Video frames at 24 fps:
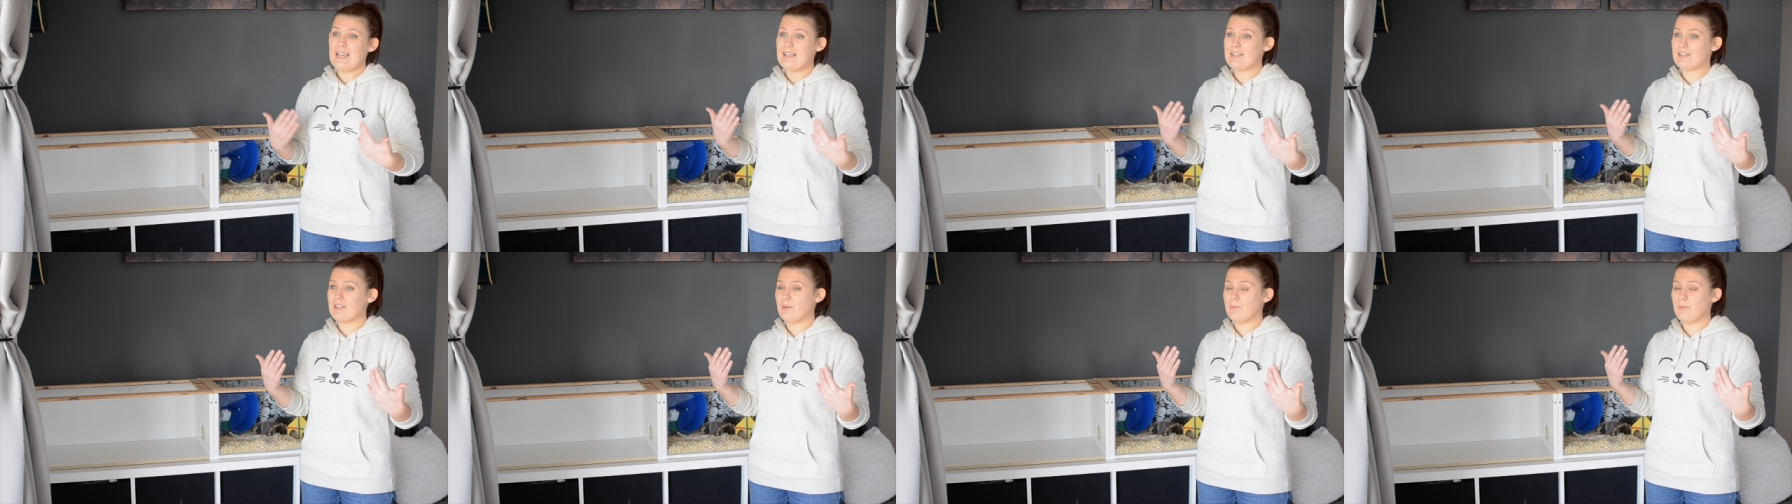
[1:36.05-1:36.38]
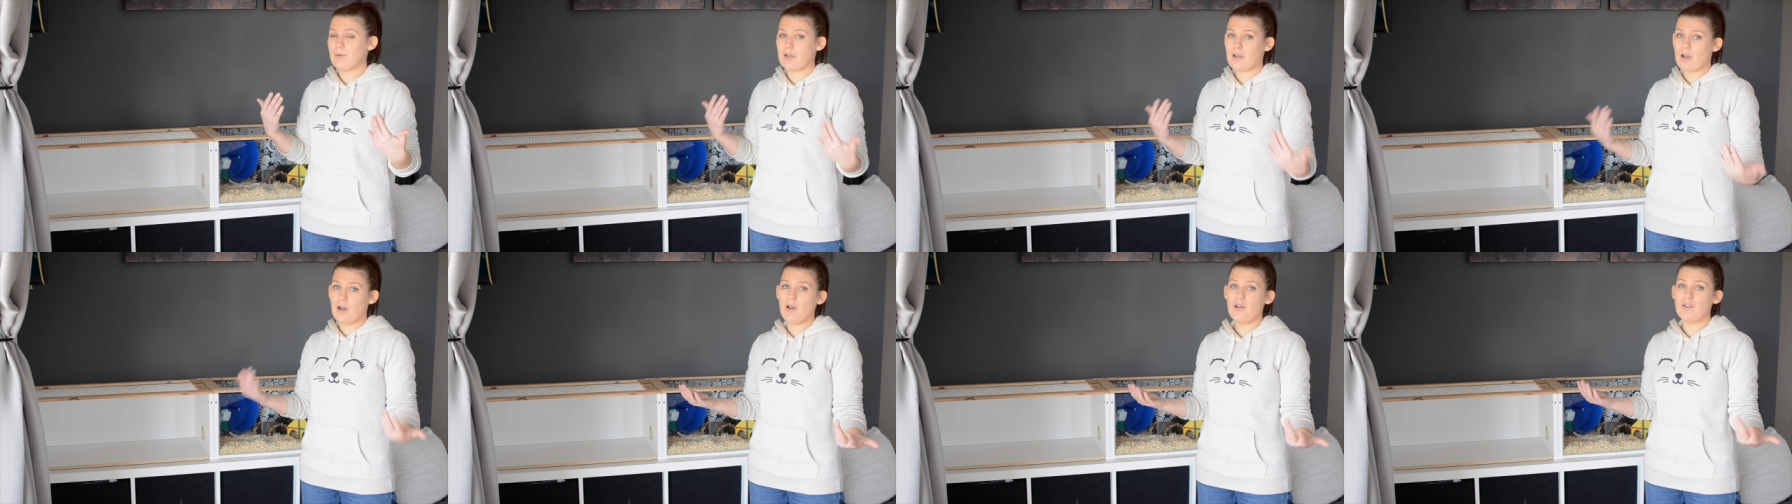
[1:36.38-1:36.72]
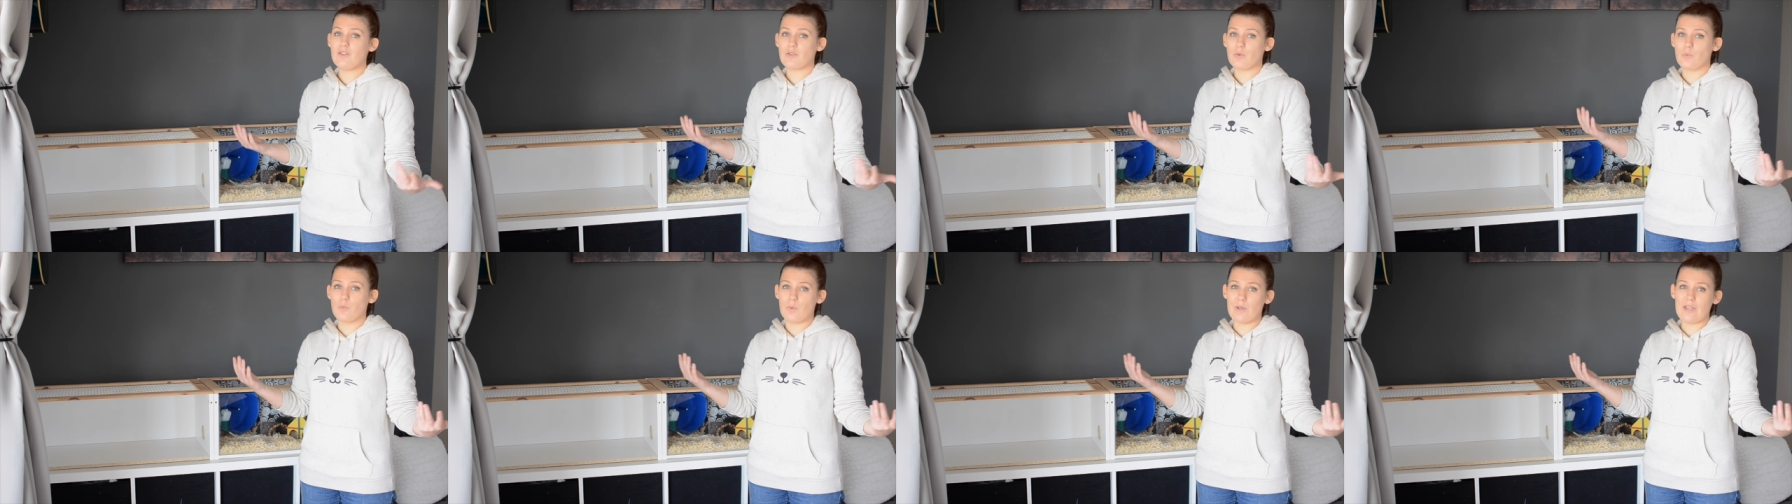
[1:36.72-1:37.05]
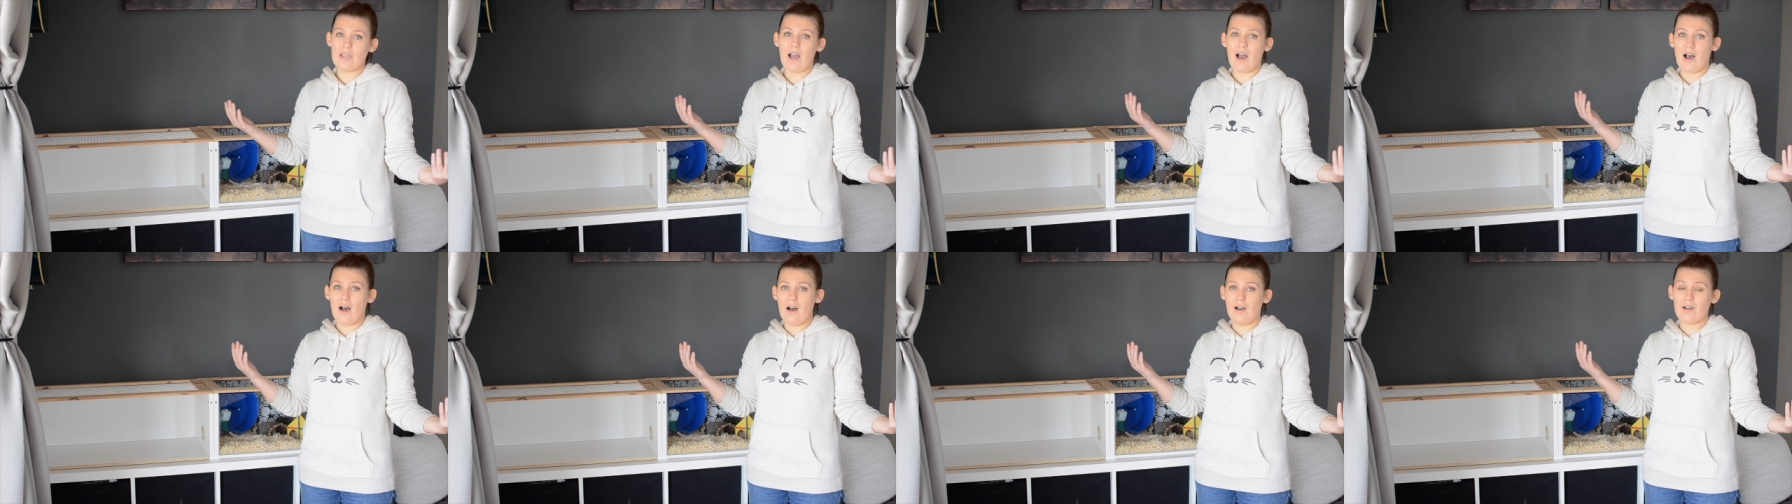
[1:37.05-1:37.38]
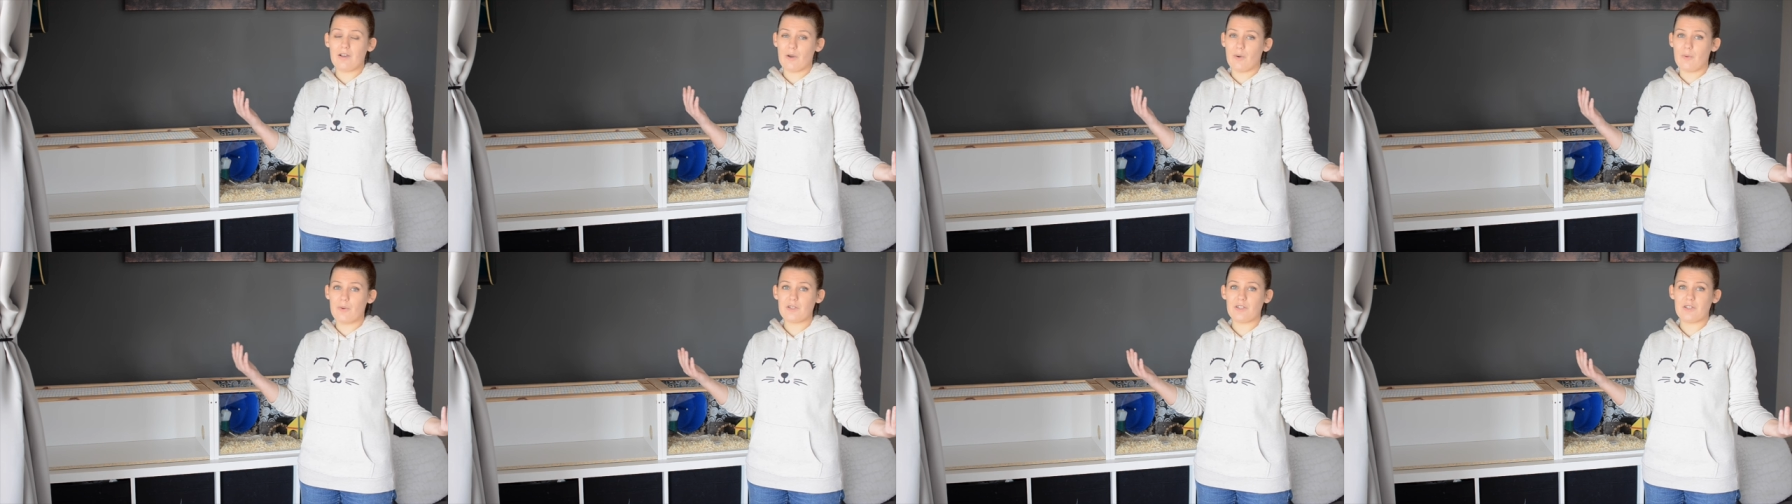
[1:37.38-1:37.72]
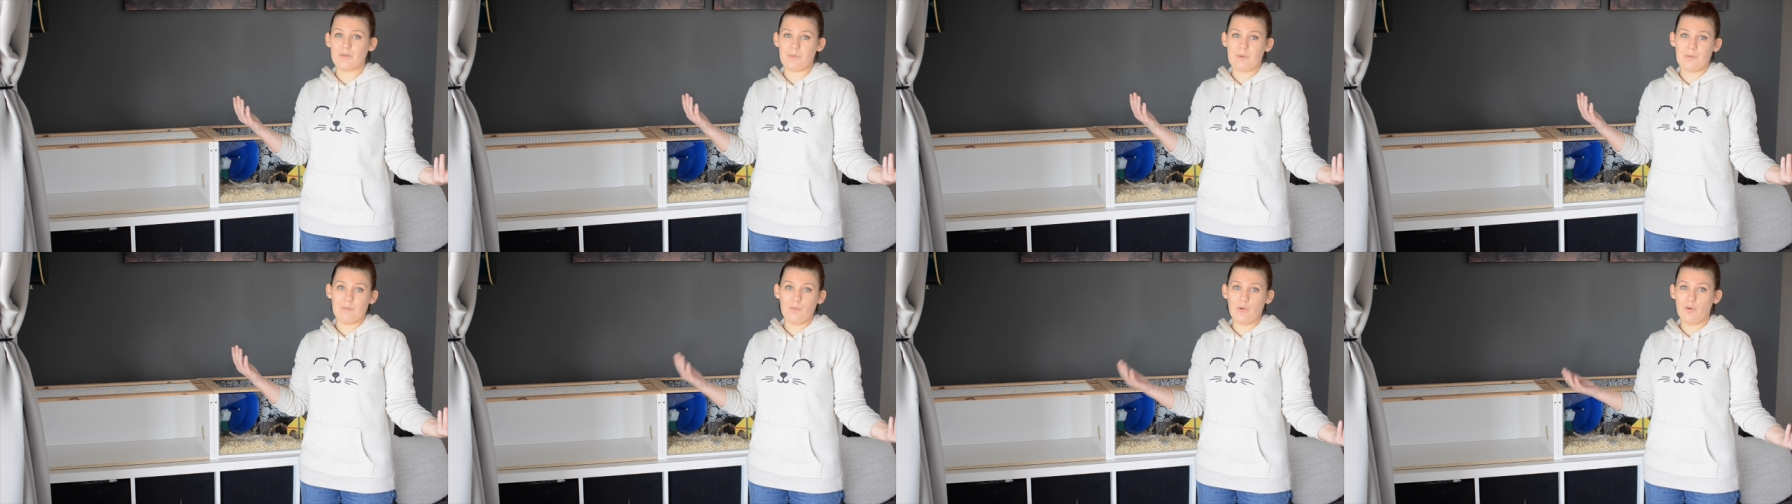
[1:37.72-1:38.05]
is that because we are going to
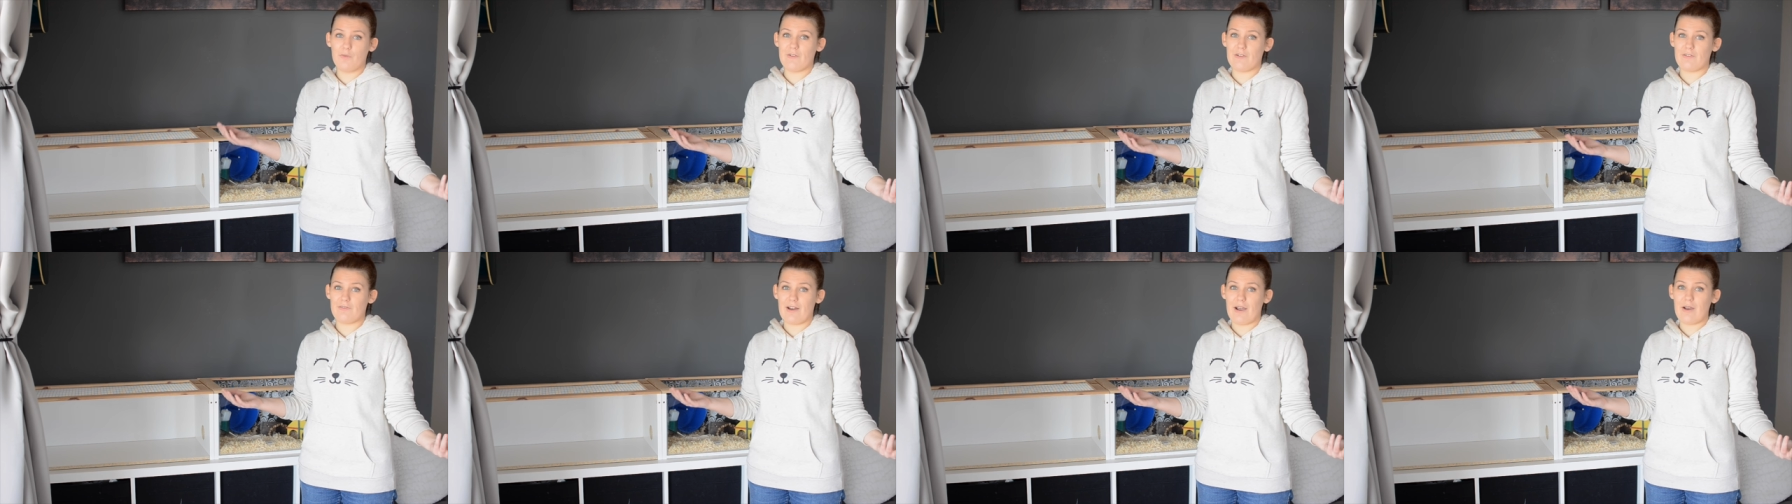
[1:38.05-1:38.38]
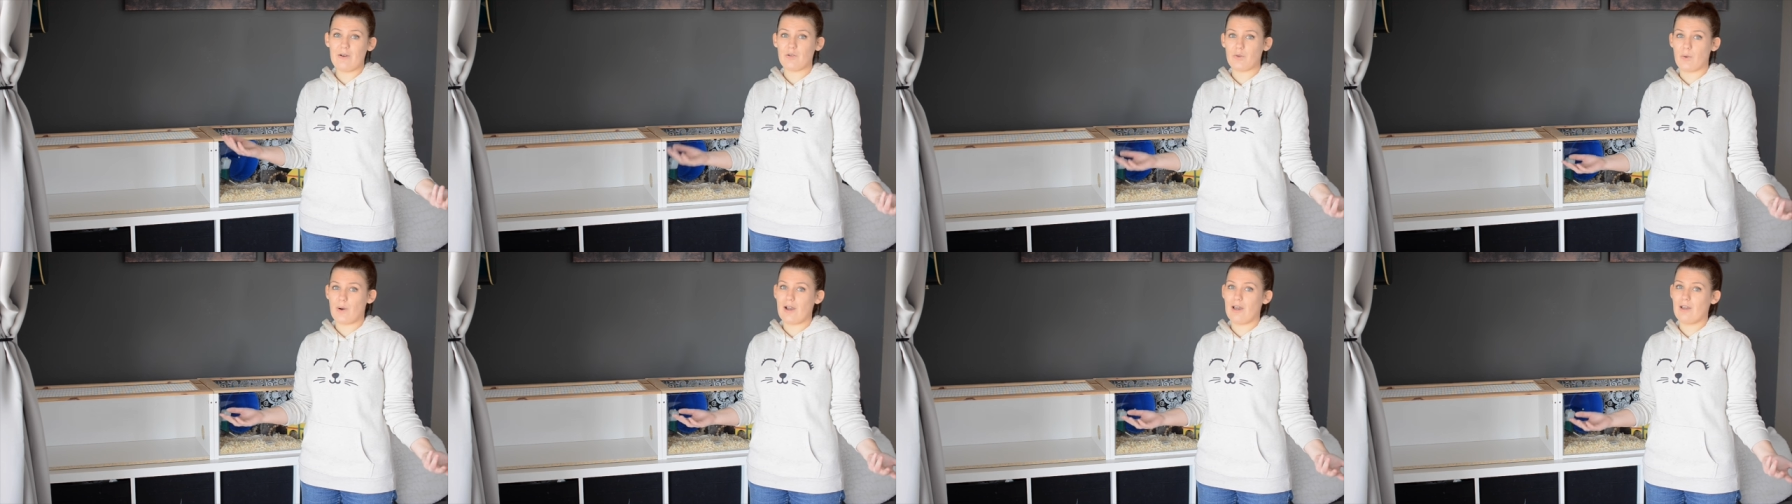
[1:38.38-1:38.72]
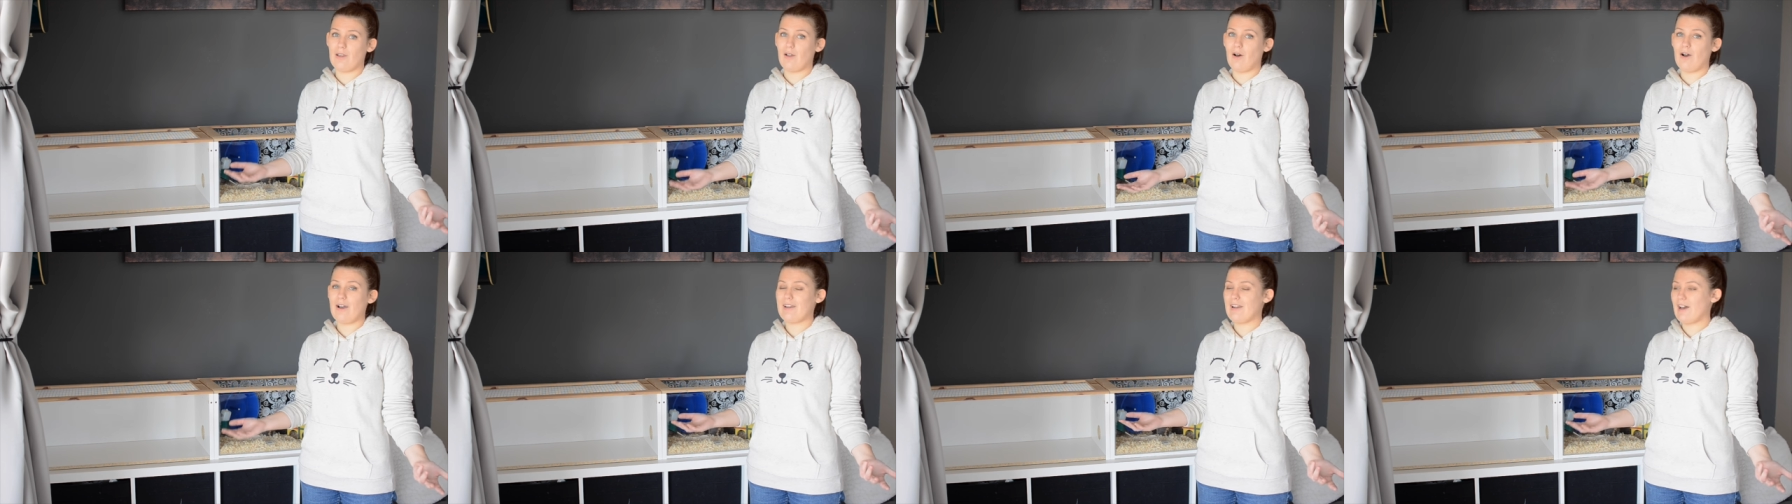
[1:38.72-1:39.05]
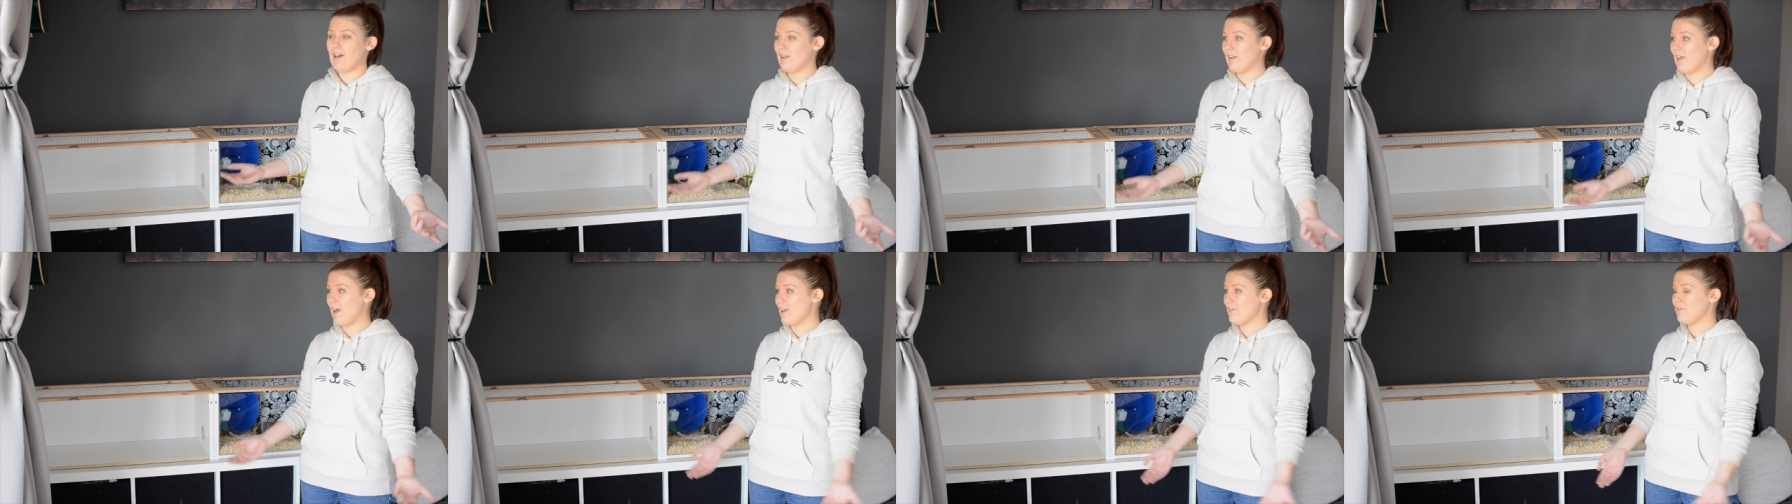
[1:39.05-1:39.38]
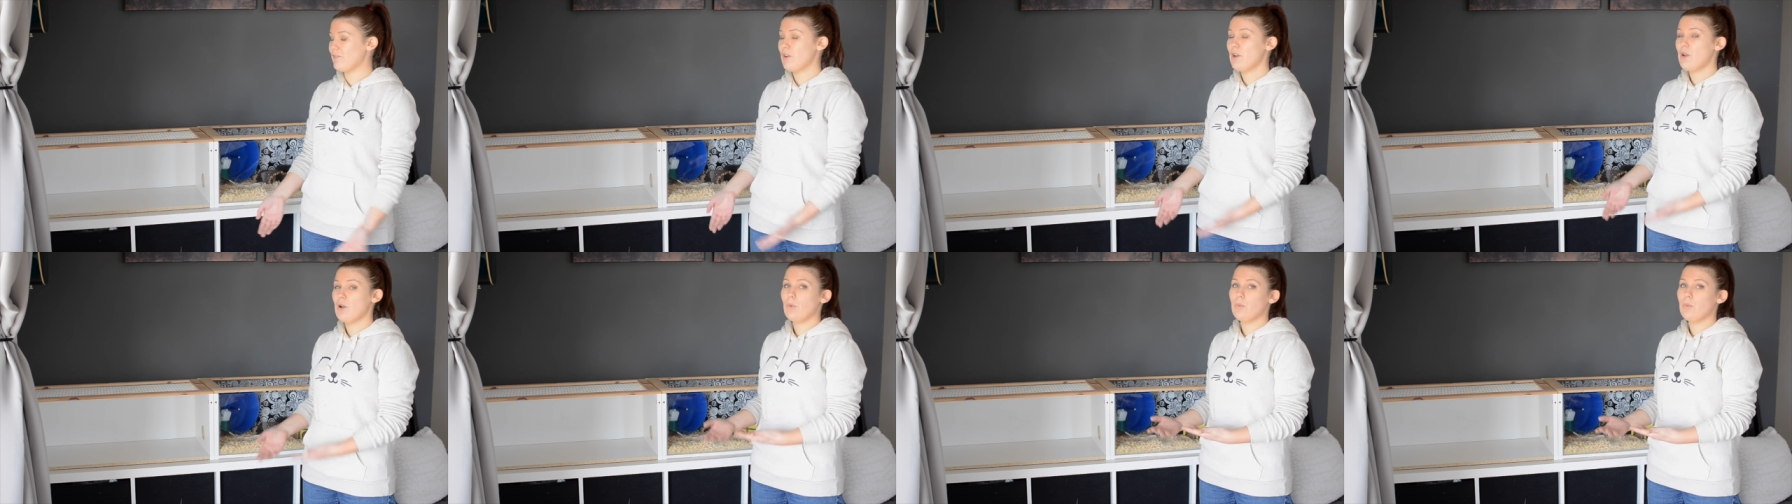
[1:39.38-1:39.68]
be moving around quite a lot in our life,